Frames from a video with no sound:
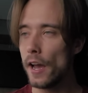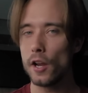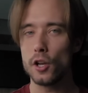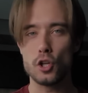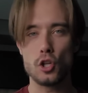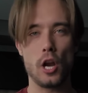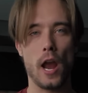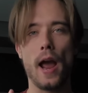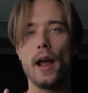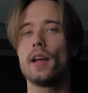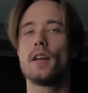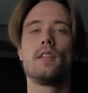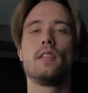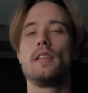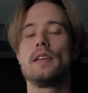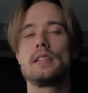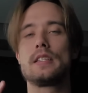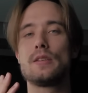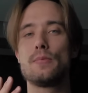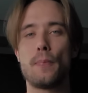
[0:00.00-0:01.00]
check
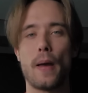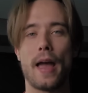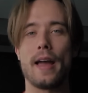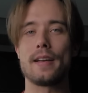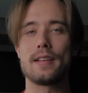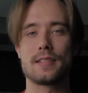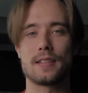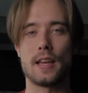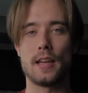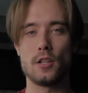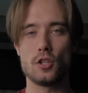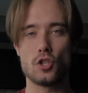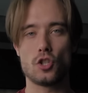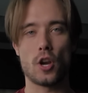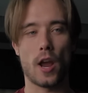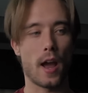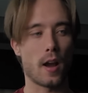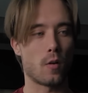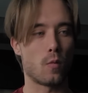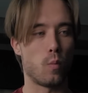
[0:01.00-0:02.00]
the specs and
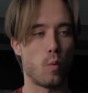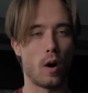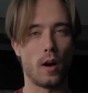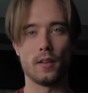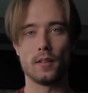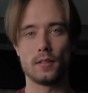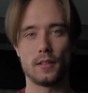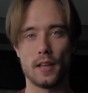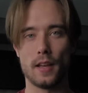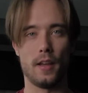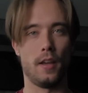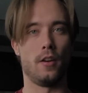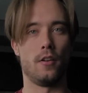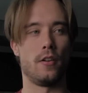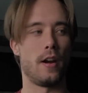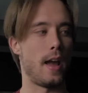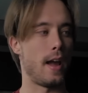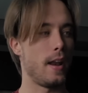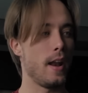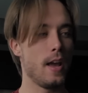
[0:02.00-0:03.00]
check what the
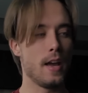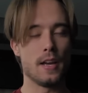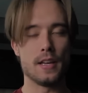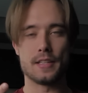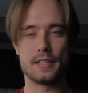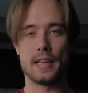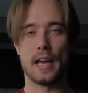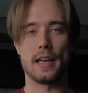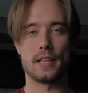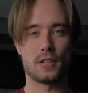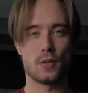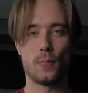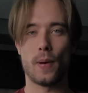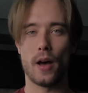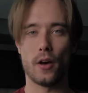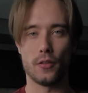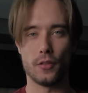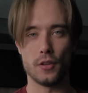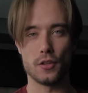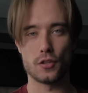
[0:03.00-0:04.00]
internet says
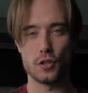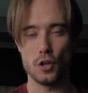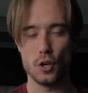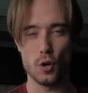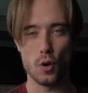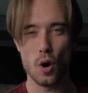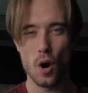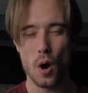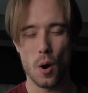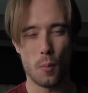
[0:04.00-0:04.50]
about this new